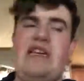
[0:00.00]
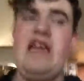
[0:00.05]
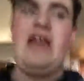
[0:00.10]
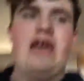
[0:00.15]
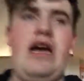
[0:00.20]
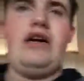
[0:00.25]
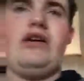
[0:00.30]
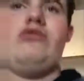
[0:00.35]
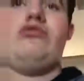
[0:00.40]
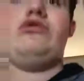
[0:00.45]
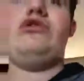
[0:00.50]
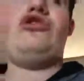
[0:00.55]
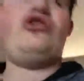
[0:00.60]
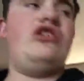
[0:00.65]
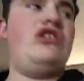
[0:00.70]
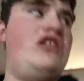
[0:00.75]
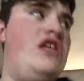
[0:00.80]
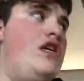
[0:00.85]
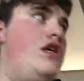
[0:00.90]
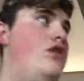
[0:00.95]
yeah, I was
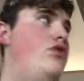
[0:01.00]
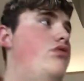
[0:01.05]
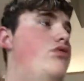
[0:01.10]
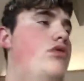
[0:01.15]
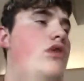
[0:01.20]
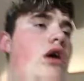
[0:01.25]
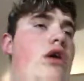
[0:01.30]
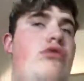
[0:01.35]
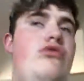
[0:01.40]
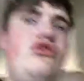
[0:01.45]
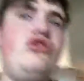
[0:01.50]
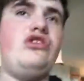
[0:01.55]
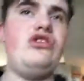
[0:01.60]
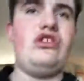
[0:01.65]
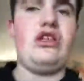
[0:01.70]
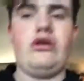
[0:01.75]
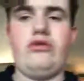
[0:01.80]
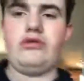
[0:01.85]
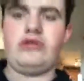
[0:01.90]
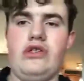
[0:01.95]
just
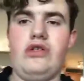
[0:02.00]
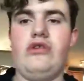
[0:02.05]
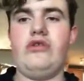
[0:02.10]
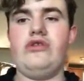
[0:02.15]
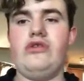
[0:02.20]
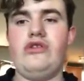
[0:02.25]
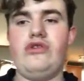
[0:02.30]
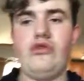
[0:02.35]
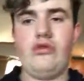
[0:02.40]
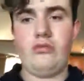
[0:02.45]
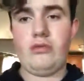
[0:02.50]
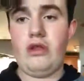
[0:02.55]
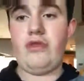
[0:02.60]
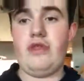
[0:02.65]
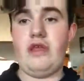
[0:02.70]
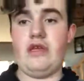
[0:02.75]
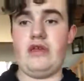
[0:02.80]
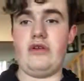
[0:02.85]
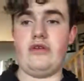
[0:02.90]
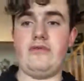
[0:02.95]
downstairs doing my
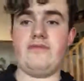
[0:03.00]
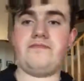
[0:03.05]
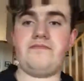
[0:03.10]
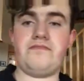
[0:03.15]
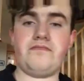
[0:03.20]
thing,